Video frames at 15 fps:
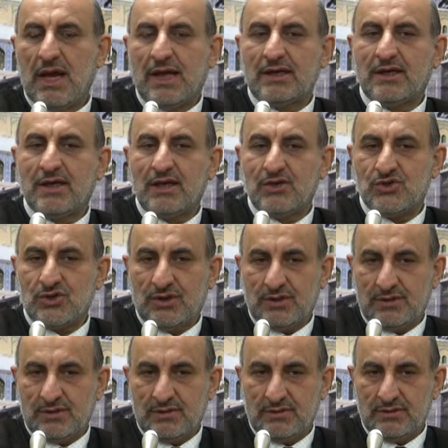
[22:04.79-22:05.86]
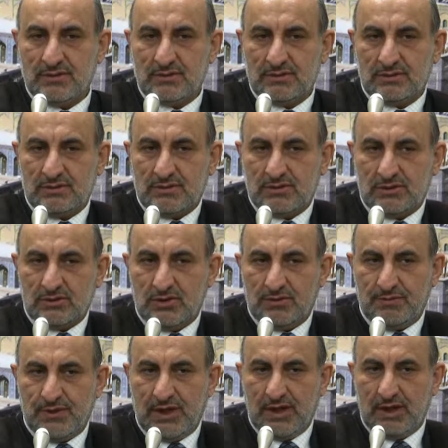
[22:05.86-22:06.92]
ankle joint. So
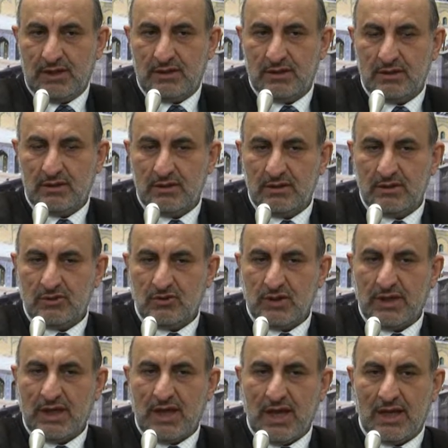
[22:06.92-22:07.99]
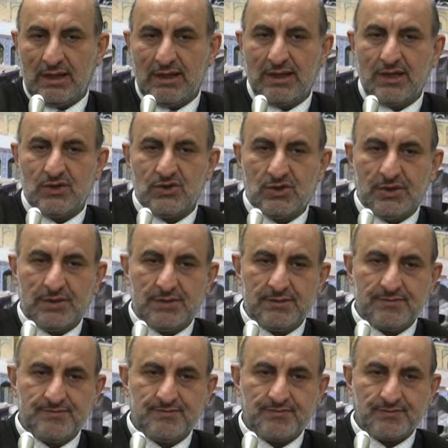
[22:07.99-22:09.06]
you bring it to the ankle
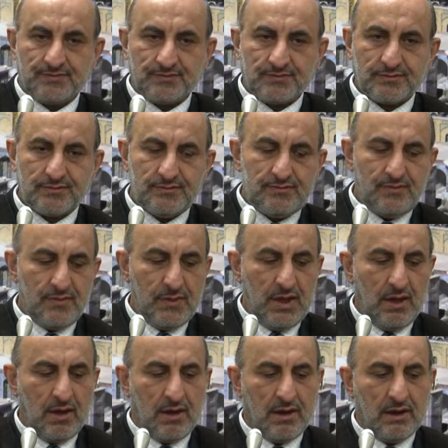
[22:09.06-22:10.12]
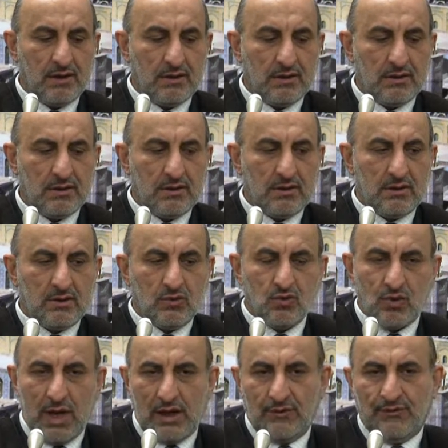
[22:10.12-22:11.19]
joint.
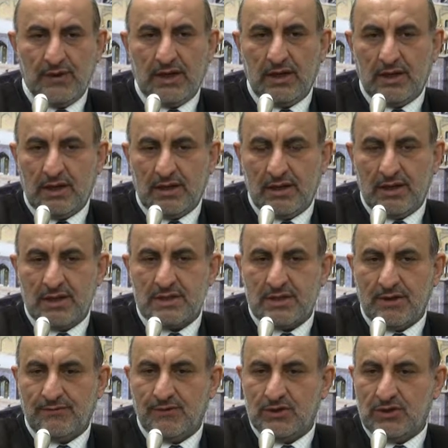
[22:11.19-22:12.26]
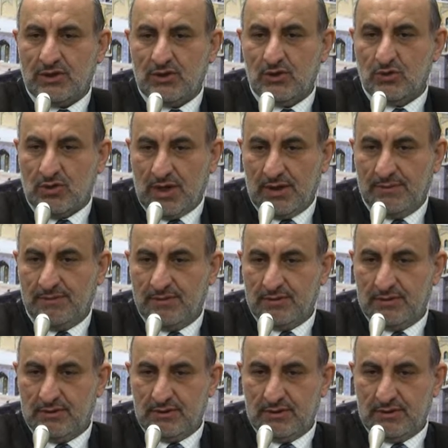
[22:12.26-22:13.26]
1 finger is sufficient to wipe,